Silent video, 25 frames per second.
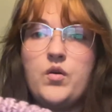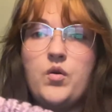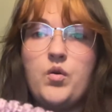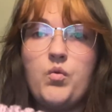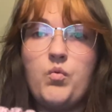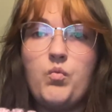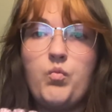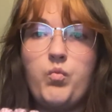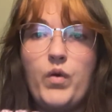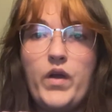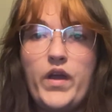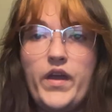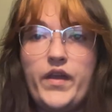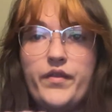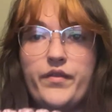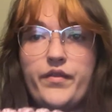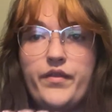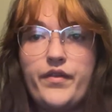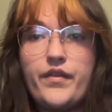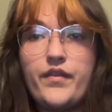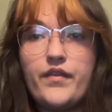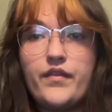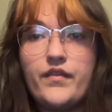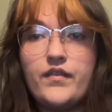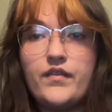
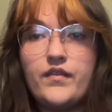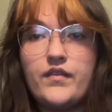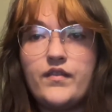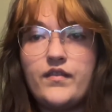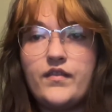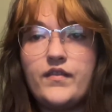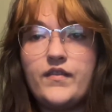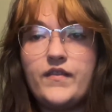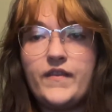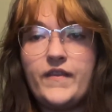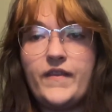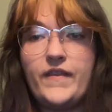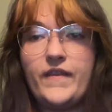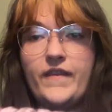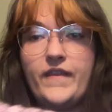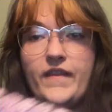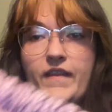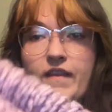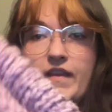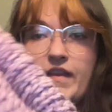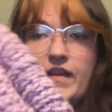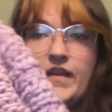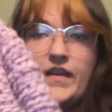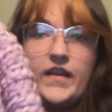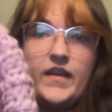width.
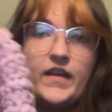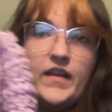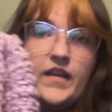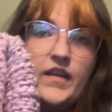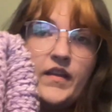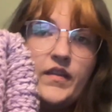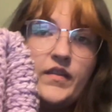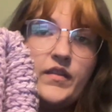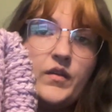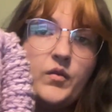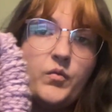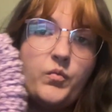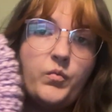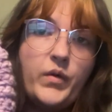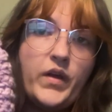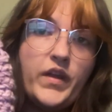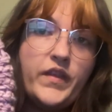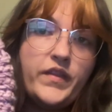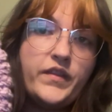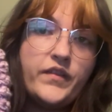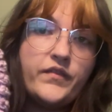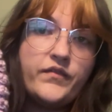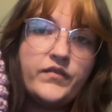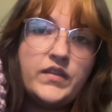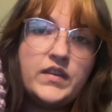The width
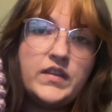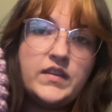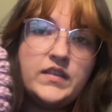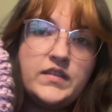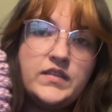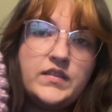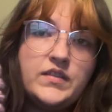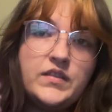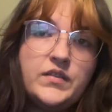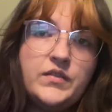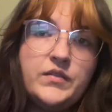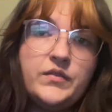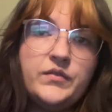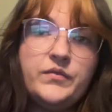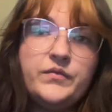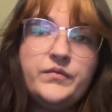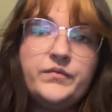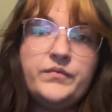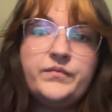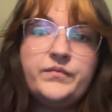of these two.